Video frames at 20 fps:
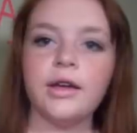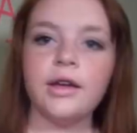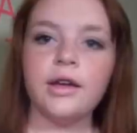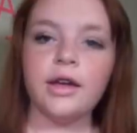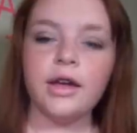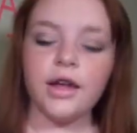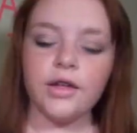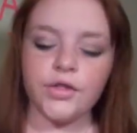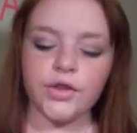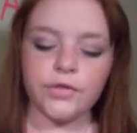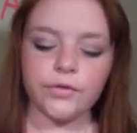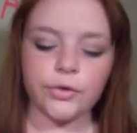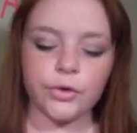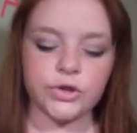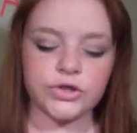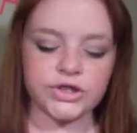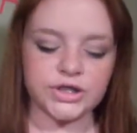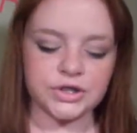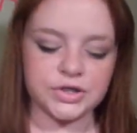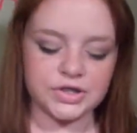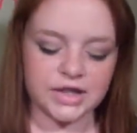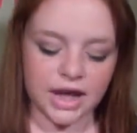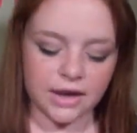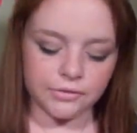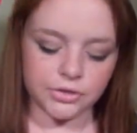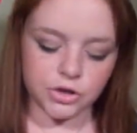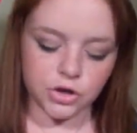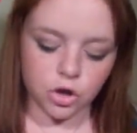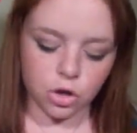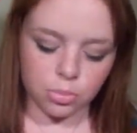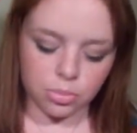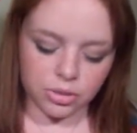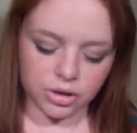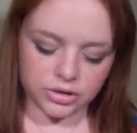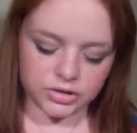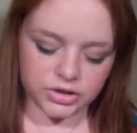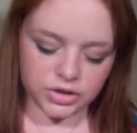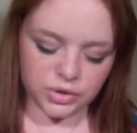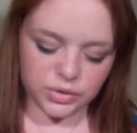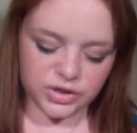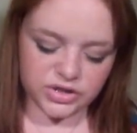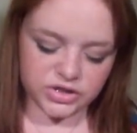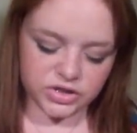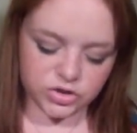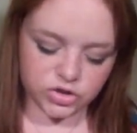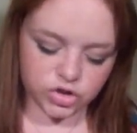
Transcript: And then of course I just have a notebook, so this is